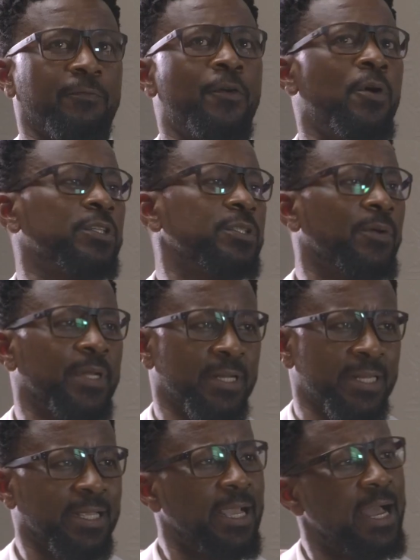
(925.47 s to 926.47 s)
falls under
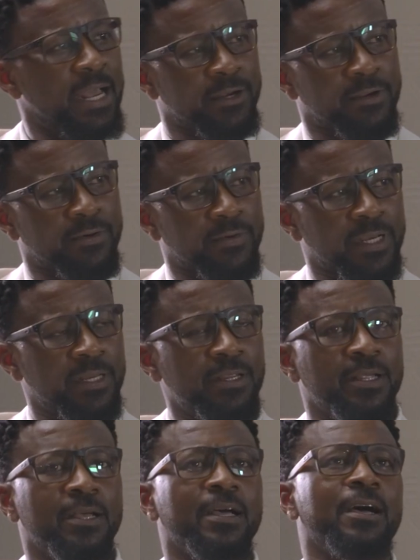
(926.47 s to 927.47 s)
the category
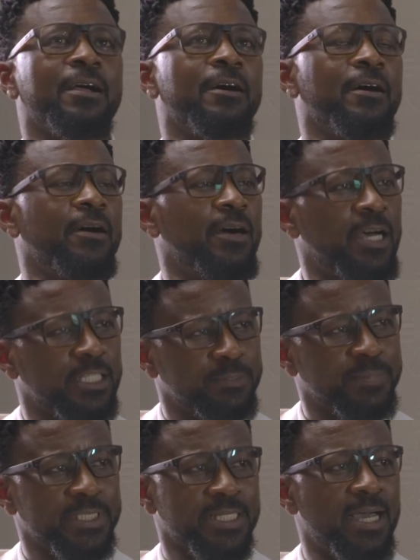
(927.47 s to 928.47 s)

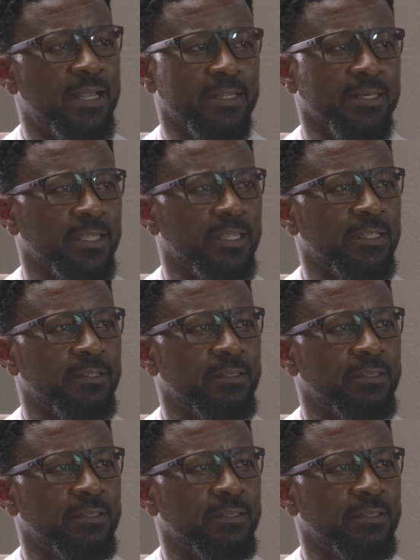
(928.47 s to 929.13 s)
hospitality.